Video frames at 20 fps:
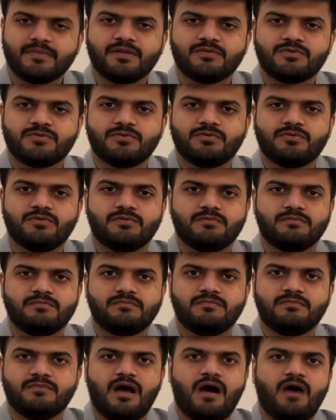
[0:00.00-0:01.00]
So
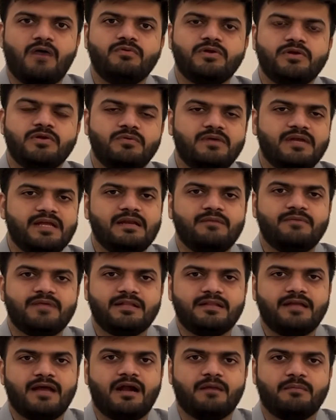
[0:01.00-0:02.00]
how do you deal
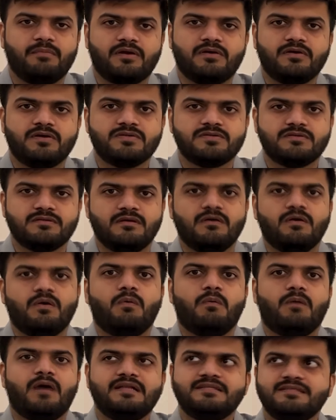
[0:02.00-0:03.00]
with that? Because
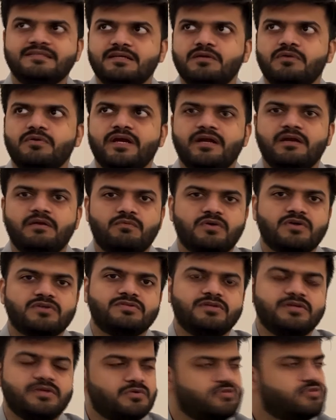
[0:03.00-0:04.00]
108 was
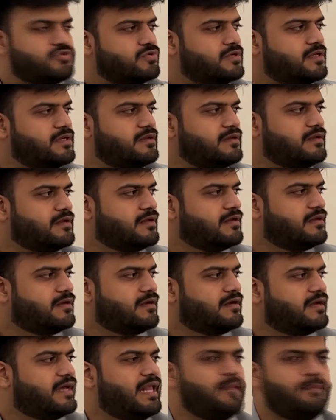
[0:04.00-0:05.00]
the usual
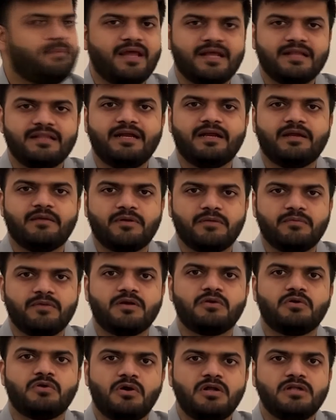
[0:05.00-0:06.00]
helpline that
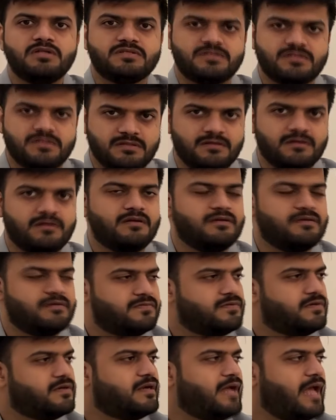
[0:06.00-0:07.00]
everyone calls
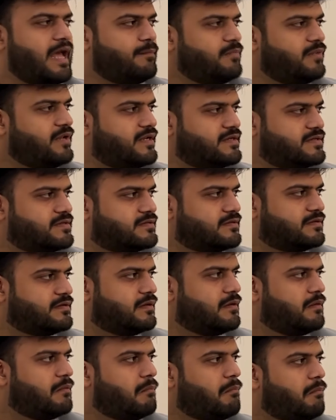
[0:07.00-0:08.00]
for an ambulance.
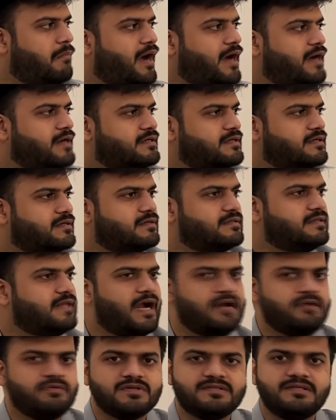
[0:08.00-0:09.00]
But
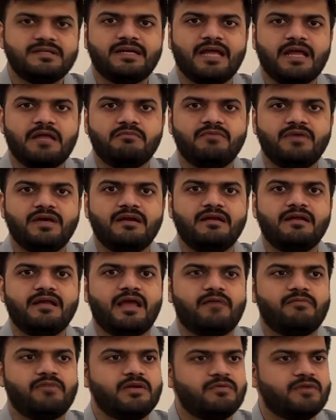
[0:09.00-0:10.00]
that was the time where
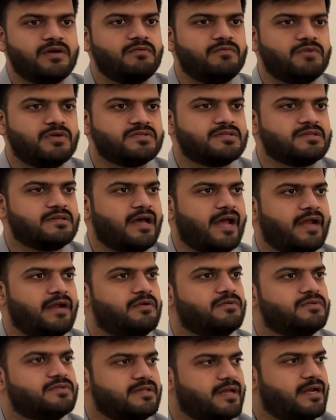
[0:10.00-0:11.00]
everyone was kind
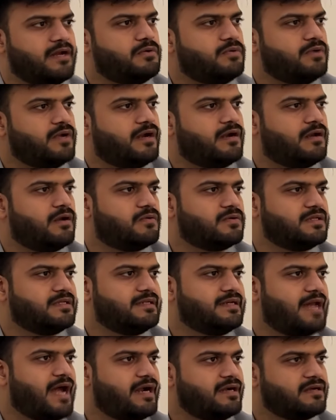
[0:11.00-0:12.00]
of scared to get out,
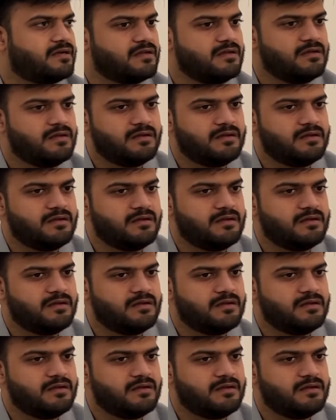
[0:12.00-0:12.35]
and that,